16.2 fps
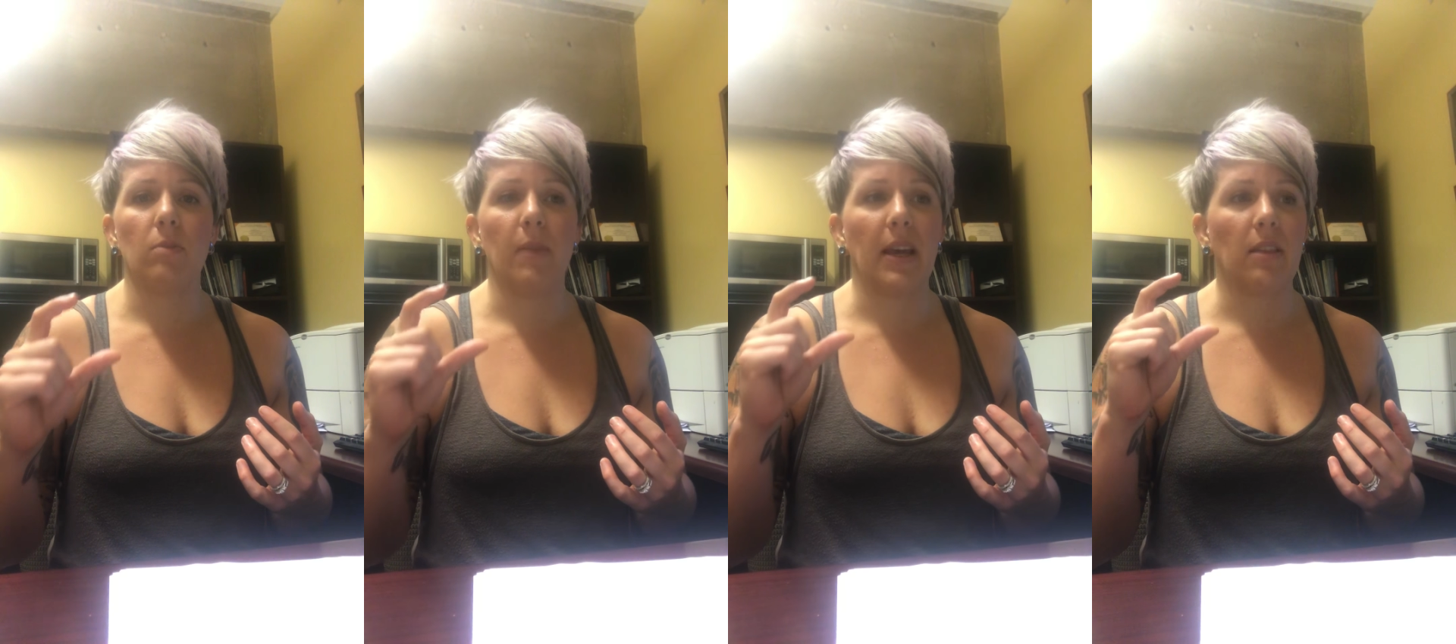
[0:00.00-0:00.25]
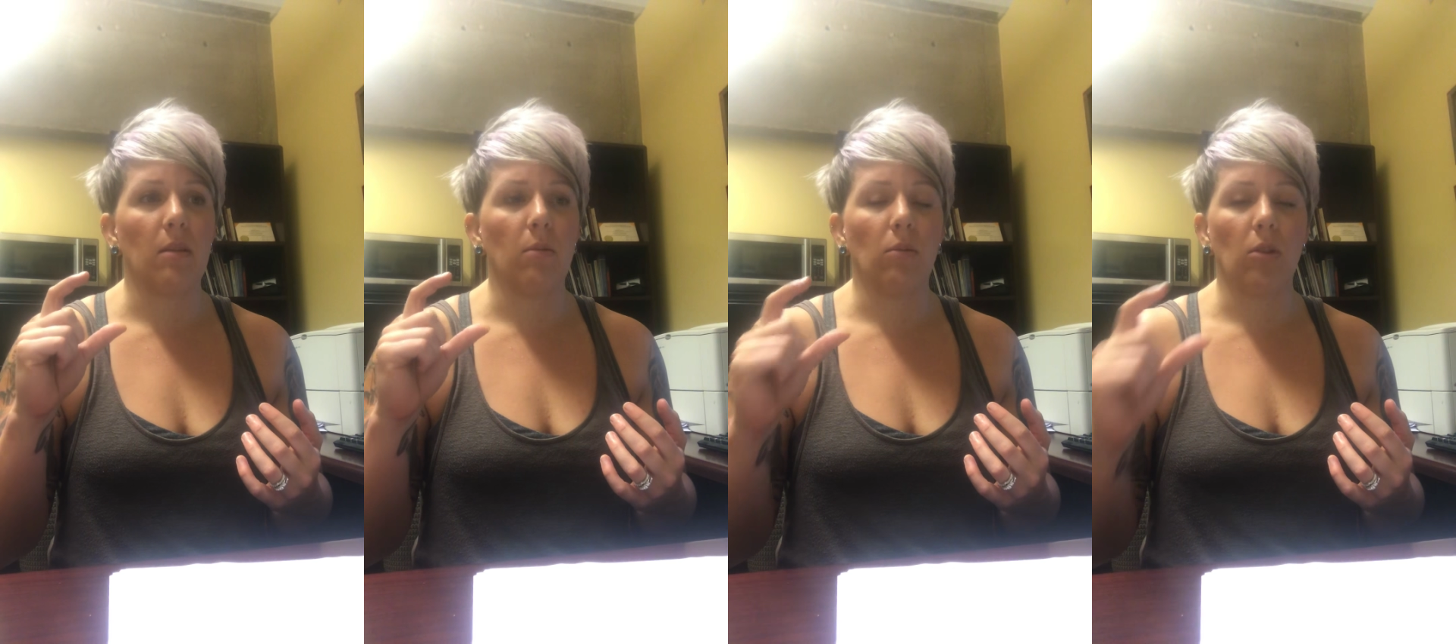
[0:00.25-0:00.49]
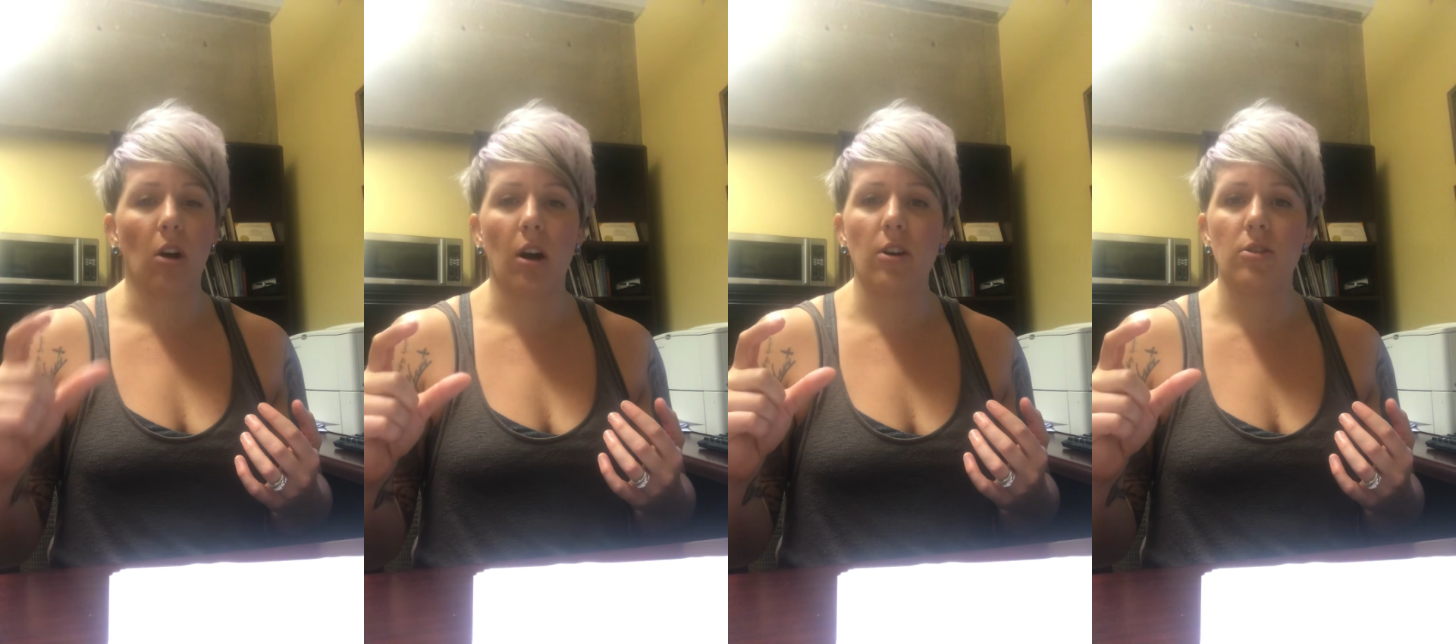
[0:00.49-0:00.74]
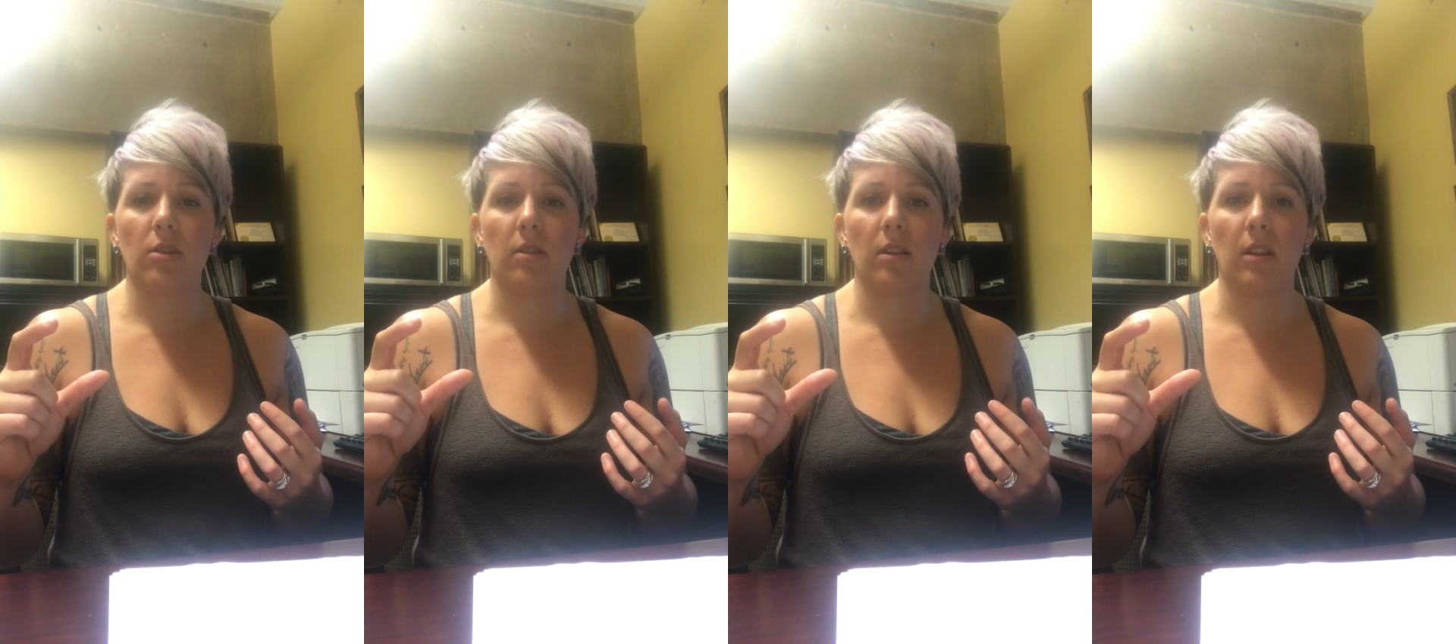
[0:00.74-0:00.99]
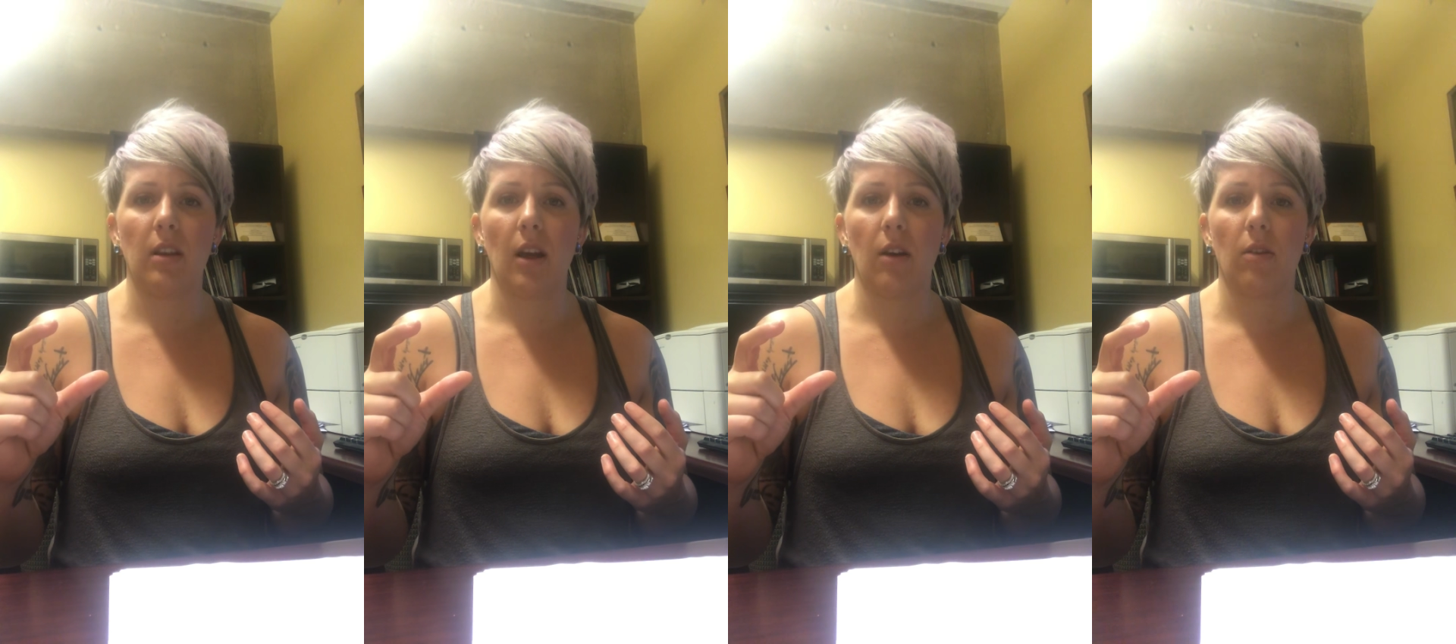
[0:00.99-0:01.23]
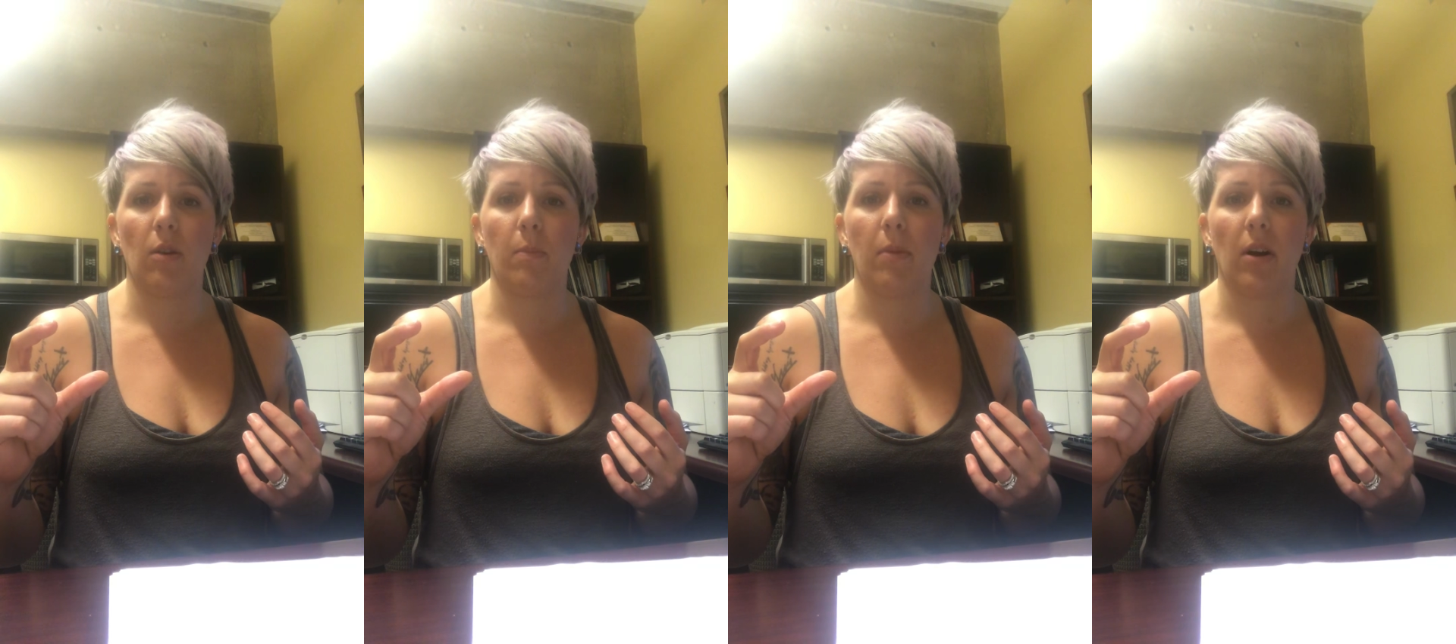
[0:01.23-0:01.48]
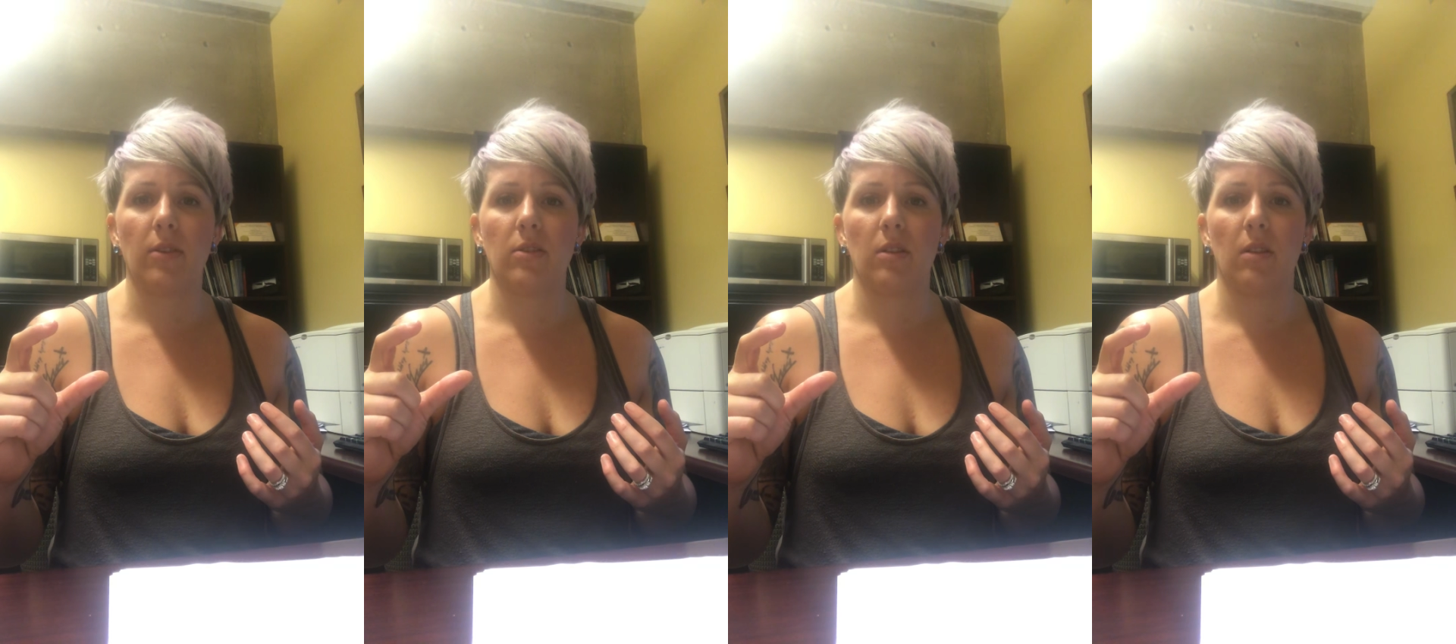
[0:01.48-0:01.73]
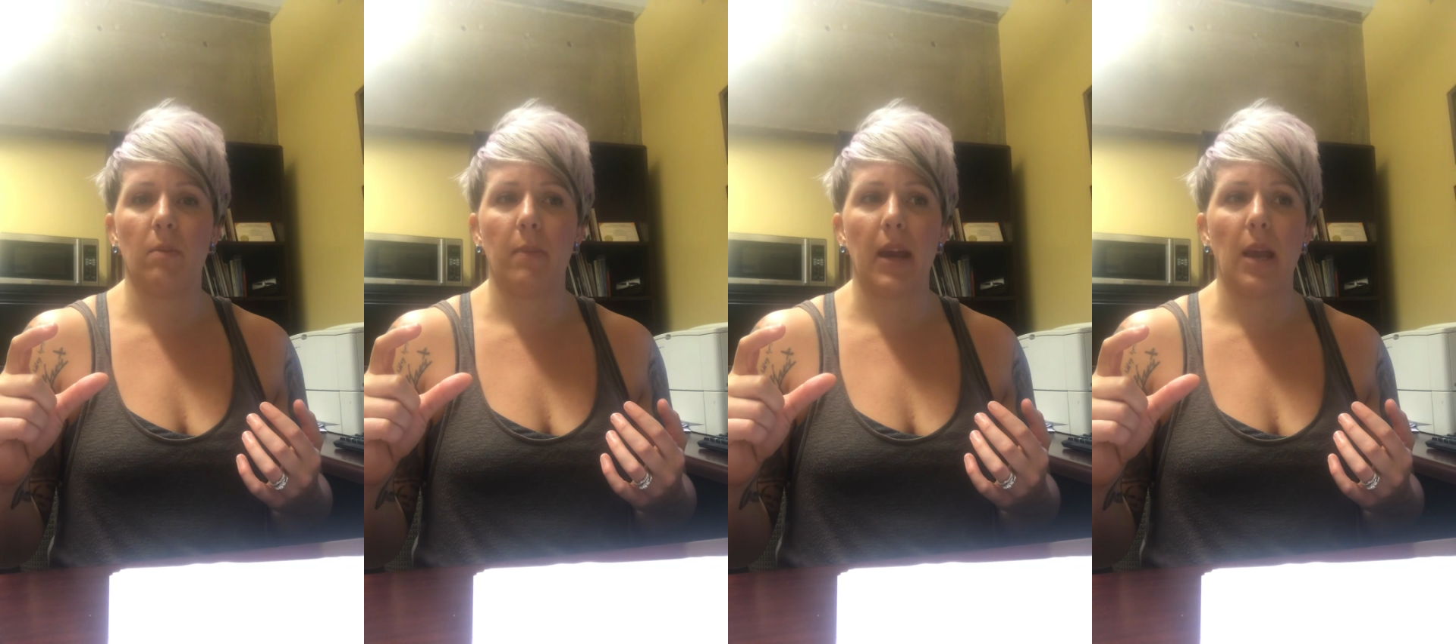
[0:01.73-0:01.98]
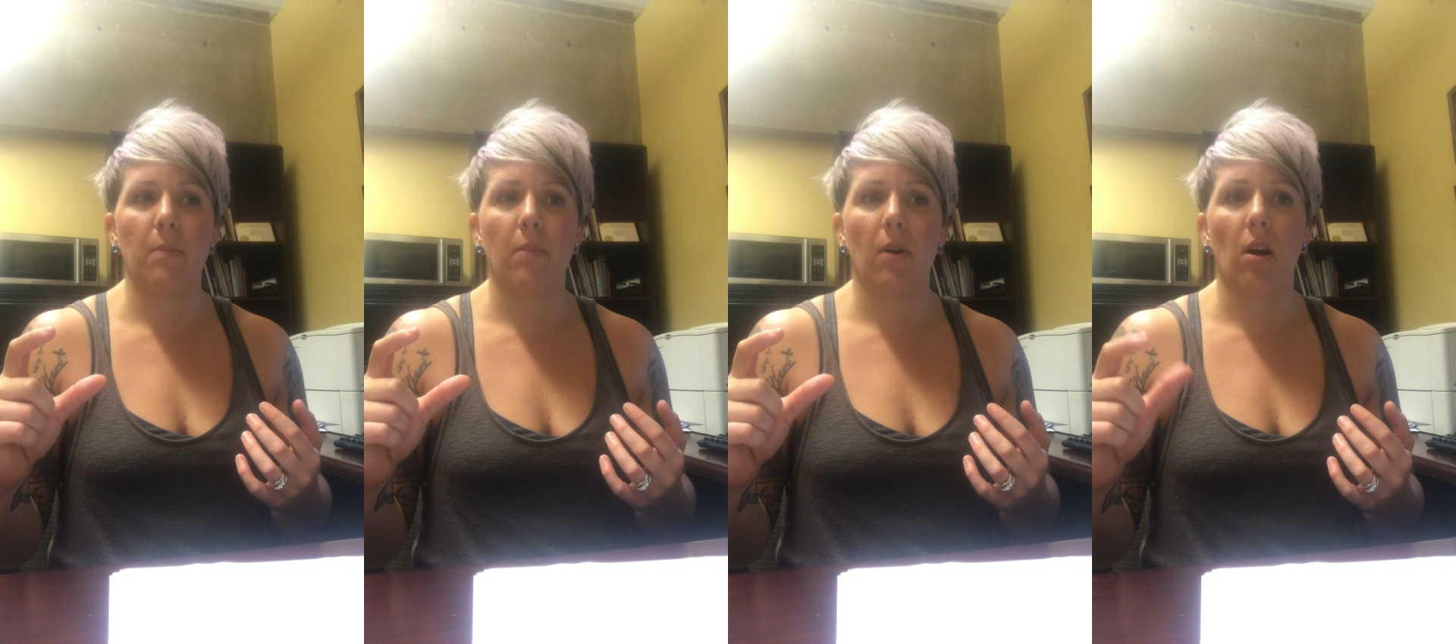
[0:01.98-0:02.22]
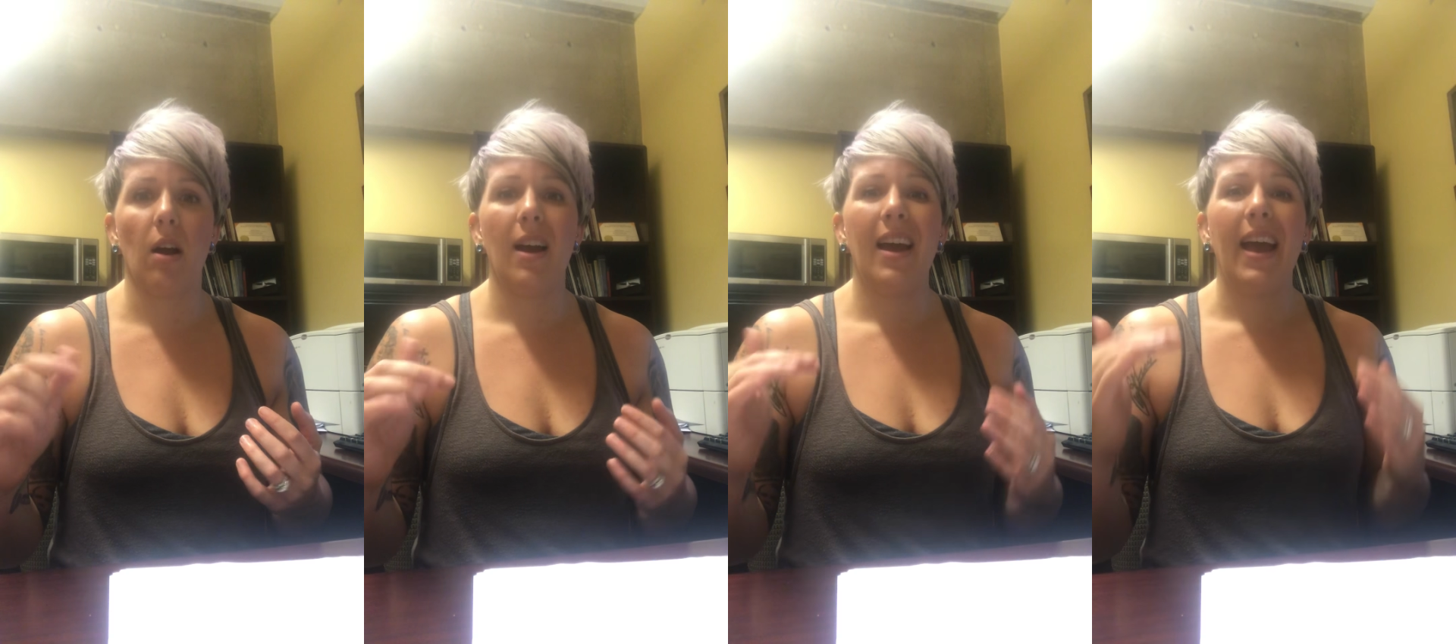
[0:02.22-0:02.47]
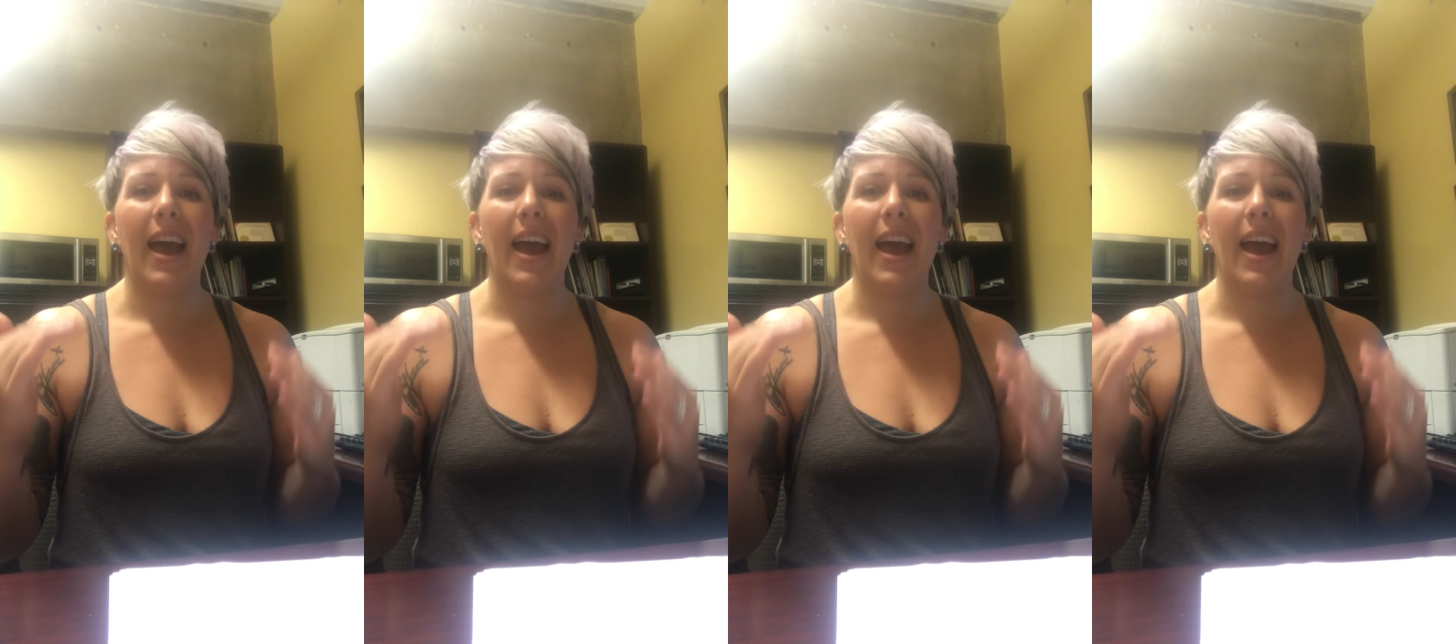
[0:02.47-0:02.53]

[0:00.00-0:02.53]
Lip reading: make them larger than the other parts of the paper.